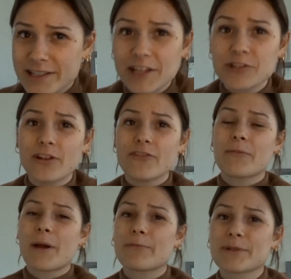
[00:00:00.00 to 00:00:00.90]
say sorry for
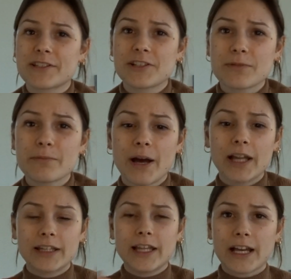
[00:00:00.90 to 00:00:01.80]
my position,
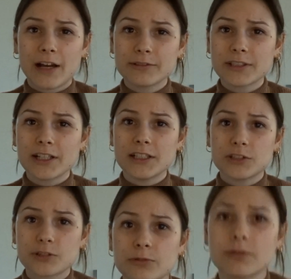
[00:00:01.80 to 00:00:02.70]
but the counter is too